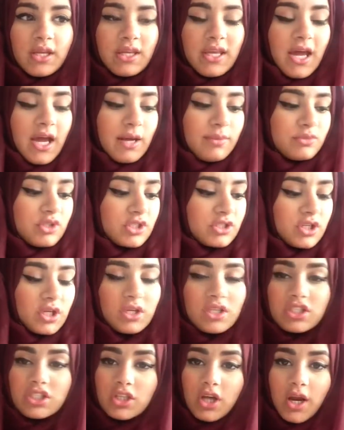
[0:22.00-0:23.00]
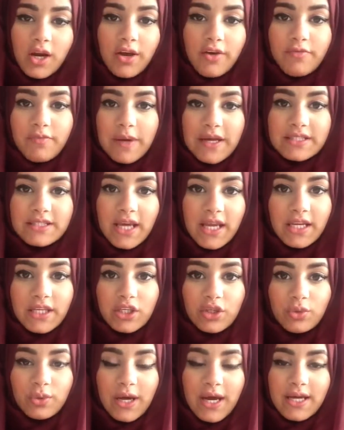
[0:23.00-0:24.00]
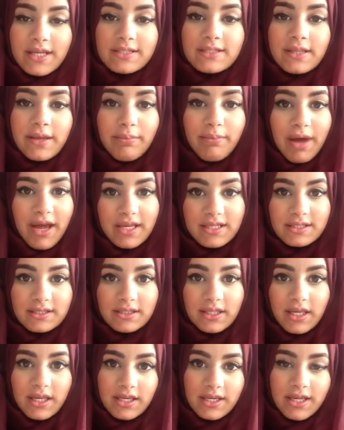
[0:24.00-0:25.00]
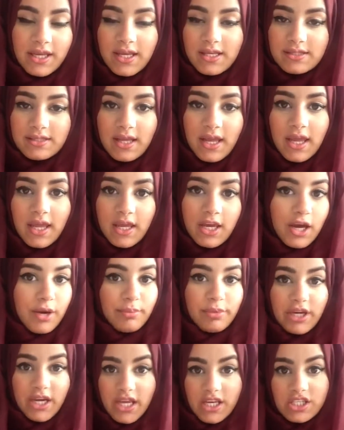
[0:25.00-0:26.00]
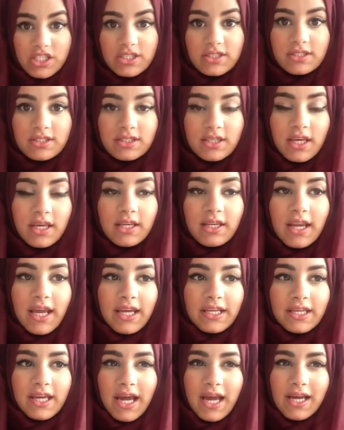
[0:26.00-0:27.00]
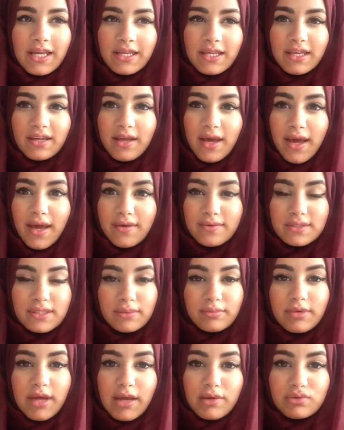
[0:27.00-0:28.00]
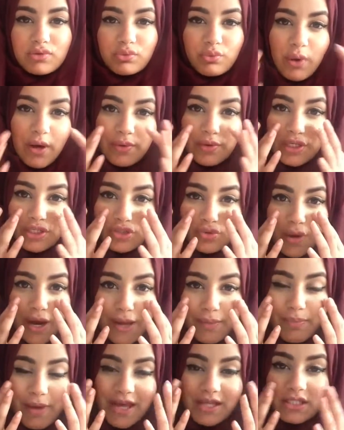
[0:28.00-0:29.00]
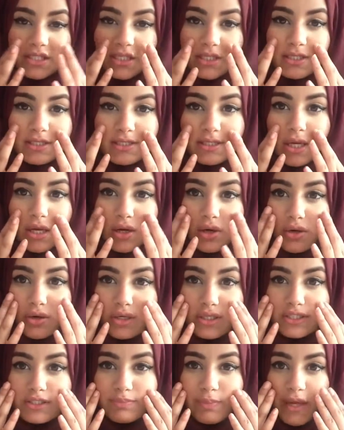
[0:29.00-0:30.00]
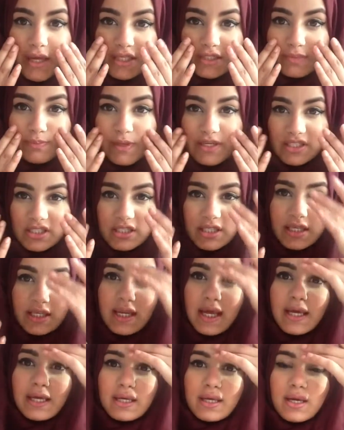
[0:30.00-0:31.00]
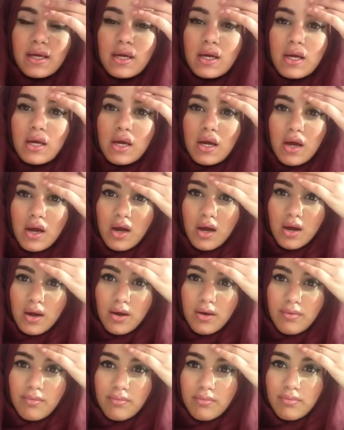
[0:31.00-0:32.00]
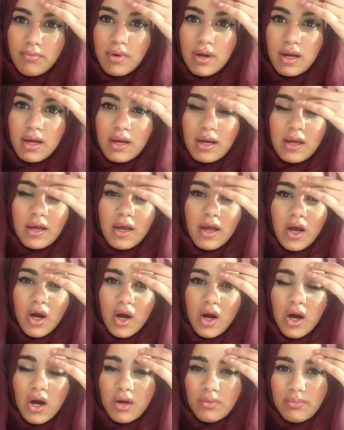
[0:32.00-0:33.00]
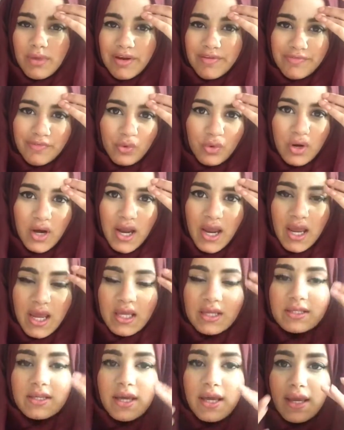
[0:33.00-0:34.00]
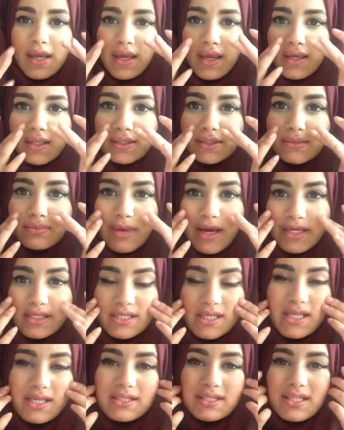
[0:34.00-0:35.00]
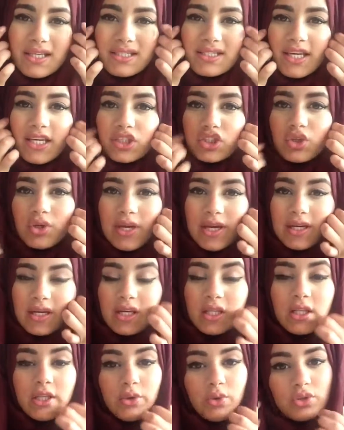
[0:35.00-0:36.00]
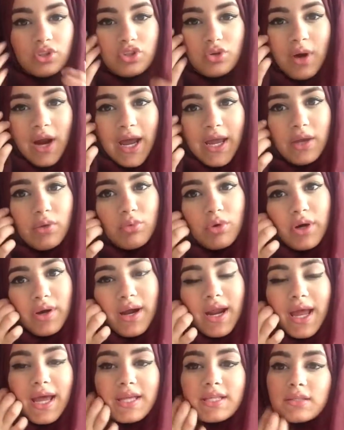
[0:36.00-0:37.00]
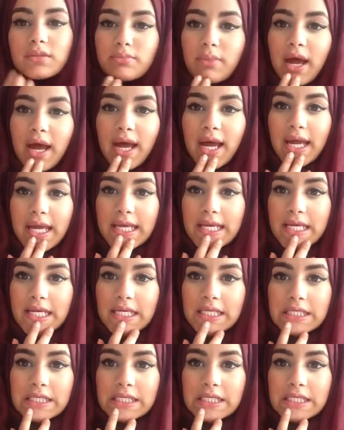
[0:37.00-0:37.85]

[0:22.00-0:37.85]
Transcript: yeah, I'm just going to start off by telling you guys that my skin is a combination skin. Like, I can have sometimes very dry patches, or especially like on my forehead and my cheeks, they tend to get a little dry, whereas my